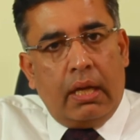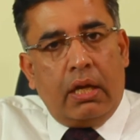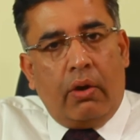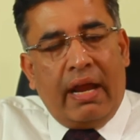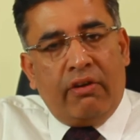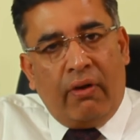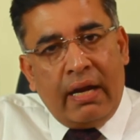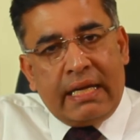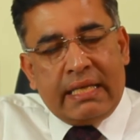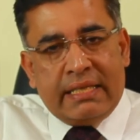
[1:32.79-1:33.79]
now
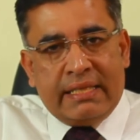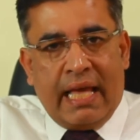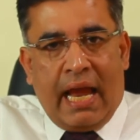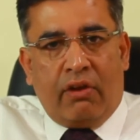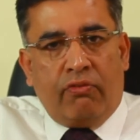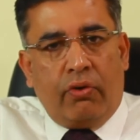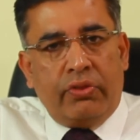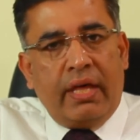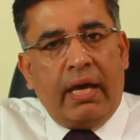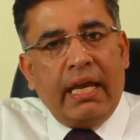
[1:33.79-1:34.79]
advantage is that for
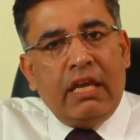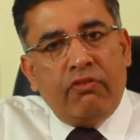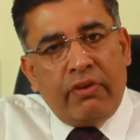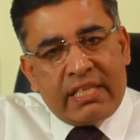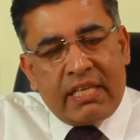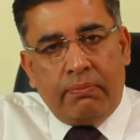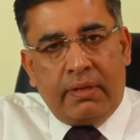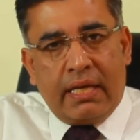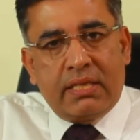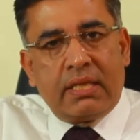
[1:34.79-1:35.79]
the invasive
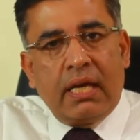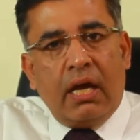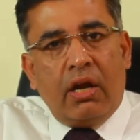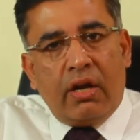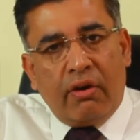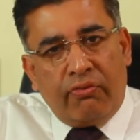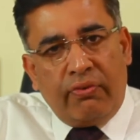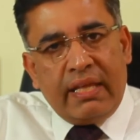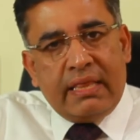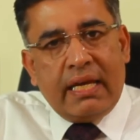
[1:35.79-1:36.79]
test
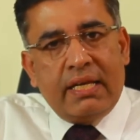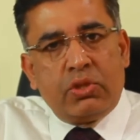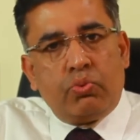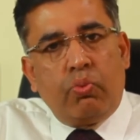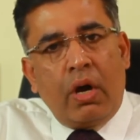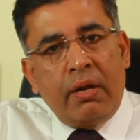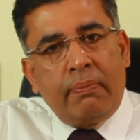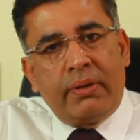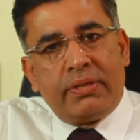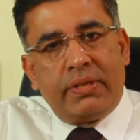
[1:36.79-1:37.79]
roughly there is
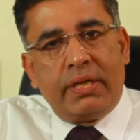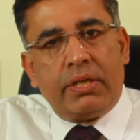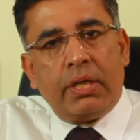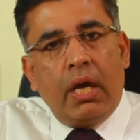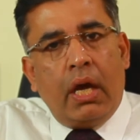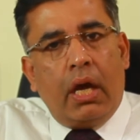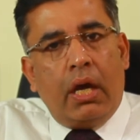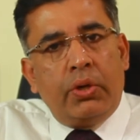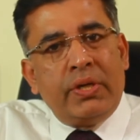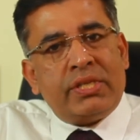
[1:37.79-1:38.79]
1%
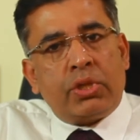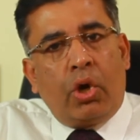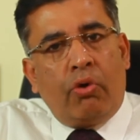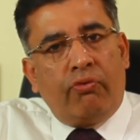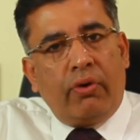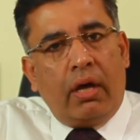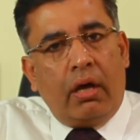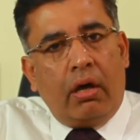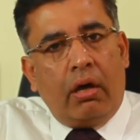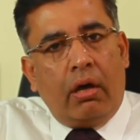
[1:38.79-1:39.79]
uh, risk of
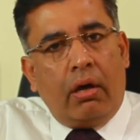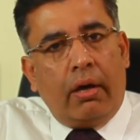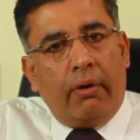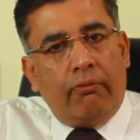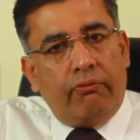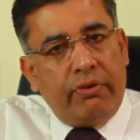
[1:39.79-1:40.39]
uh,